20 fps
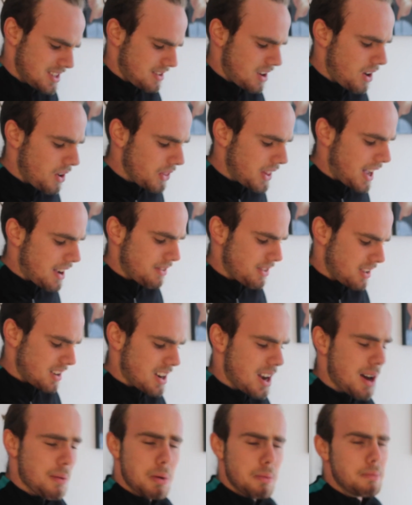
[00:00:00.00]
hold that for a
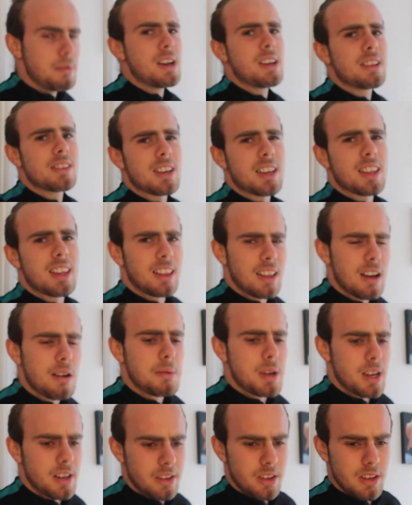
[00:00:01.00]
couple minutes, I think that'll be